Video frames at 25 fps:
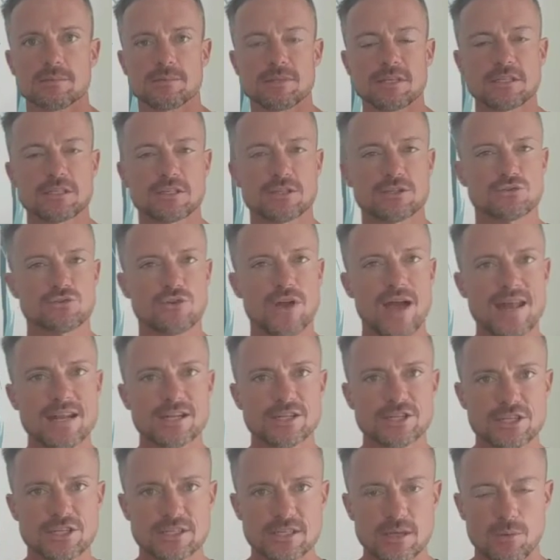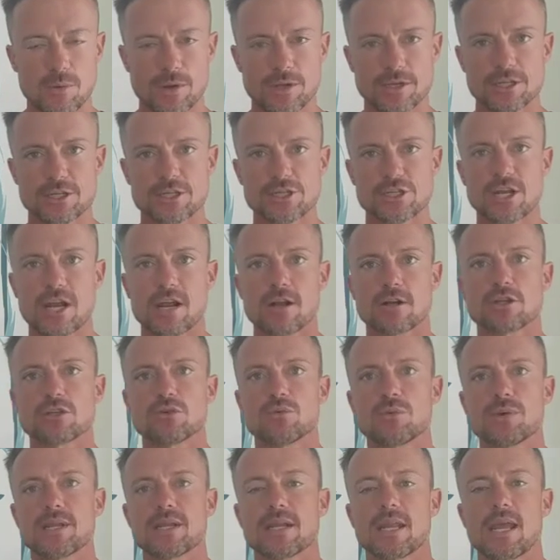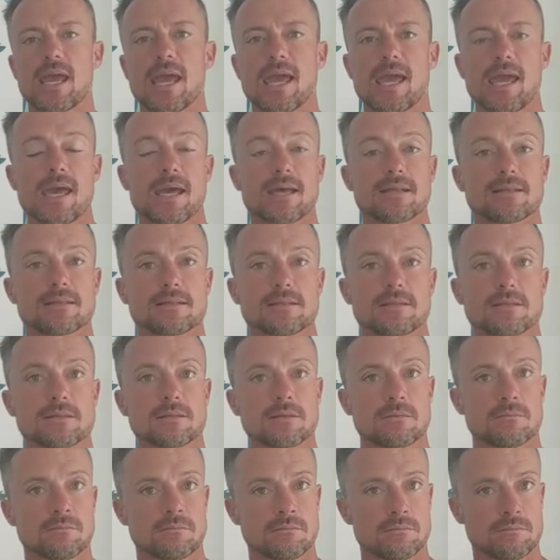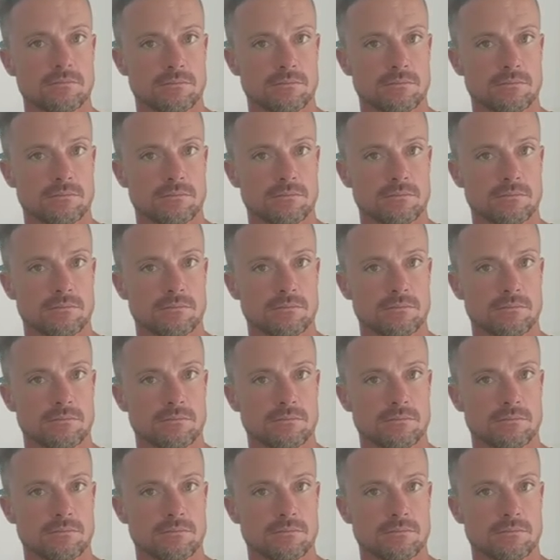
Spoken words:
some of these strategies that we're going to share to enhance